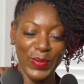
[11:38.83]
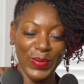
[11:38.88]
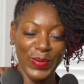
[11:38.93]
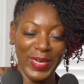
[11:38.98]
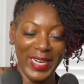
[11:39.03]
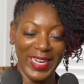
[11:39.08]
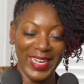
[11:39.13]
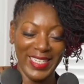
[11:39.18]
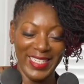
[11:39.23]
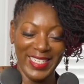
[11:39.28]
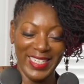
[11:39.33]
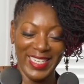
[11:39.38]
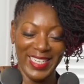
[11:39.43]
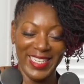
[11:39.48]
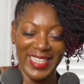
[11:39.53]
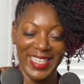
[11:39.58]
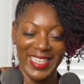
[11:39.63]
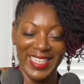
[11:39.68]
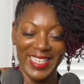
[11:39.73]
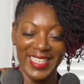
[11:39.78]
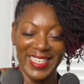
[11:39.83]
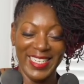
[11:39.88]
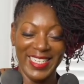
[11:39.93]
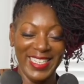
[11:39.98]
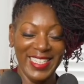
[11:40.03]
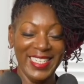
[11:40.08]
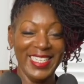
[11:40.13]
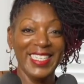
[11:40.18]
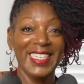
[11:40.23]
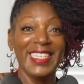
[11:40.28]
I did the
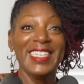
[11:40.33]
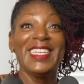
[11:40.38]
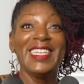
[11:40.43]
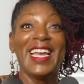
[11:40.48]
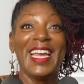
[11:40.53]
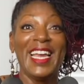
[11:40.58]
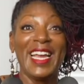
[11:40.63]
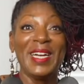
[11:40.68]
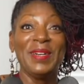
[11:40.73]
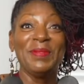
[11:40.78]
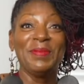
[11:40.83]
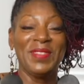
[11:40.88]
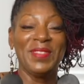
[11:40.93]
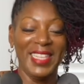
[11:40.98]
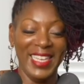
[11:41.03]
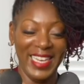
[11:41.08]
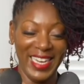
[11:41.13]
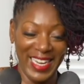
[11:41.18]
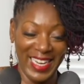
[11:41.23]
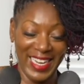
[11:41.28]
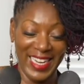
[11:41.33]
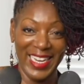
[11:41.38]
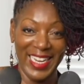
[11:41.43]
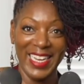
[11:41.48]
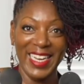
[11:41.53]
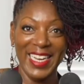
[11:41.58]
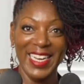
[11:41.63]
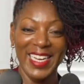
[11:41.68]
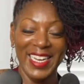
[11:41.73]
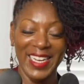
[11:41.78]
thing
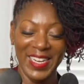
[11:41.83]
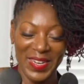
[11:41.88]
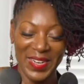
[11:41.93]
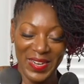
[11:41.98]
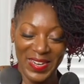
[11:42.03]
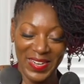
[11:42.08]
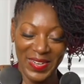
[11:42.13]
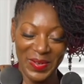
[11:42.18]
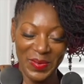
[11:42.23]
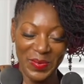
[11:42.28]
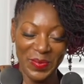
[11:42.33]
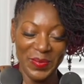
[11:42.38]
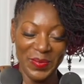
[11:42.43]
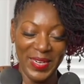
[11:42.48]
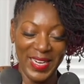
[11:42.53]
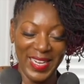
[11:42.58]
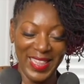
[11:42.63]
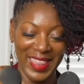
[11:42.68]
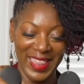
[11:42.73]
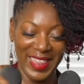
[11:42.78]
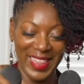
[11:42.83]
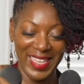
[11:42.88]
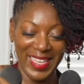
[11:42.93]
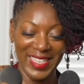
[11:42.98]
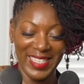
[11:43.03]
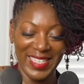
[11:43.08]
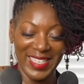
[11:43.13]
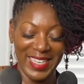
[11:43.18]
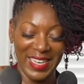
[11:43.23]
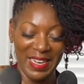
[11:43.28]
with this
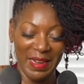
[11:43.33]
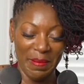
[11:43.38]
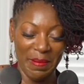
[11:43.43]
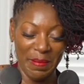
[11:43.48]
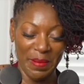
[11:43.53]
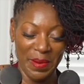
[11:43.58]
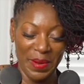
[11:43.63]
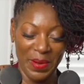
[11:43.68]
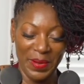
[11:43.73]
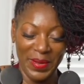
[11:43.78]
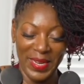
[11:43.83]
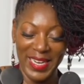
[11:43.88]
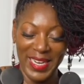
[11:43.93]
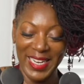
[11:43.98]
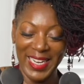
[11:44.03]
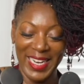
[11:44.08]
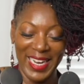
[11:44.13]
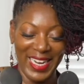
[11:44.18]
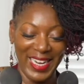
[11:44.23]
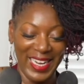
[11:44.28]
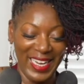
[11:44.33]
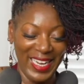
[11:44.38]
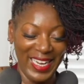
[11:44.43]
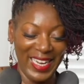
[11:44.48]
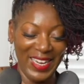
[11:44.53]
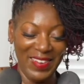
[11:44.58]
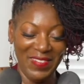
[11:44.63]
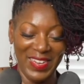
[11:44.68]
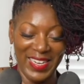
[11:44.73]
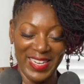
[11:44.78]
gumbo, and it ain't
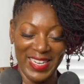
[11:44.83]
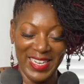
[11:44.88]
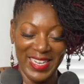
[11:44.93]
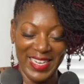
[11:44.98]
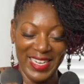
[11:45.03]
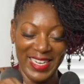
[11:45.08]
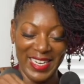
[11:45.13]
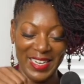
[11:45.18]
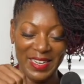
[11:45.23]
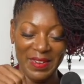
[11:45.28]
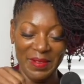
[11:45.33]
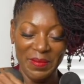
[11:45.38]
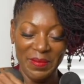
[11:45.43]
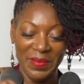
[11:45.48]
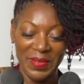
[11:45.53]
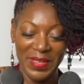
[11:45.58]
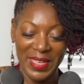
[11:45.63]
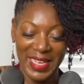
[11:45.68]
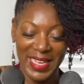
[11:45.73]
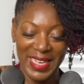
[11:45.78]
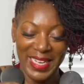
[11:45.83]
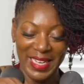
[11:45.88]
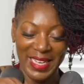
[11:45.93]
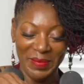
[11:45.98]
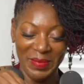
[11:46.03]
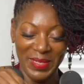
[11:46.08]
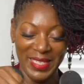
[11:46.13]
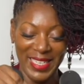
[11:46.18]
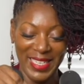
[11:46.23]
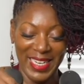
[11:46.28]
even done. I'm going
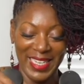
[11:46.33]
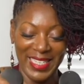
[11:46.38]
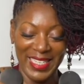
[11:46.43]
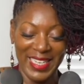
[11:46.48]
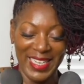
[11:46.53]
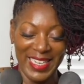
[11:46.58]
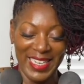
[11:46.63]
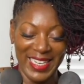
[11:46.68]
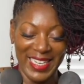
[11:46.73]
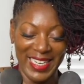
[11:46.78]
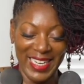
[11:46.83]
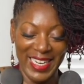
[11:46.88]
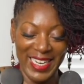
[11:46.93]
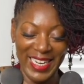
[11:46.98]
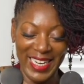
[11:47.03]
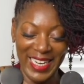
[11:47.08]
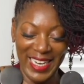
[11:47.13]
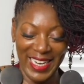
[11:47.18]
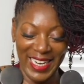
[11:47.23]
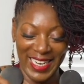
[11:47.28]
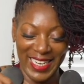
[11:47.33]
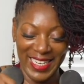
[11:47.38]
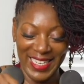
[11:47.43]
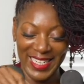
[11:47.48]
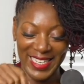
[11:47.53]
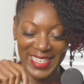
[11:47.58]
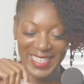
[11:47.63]
to taste it again.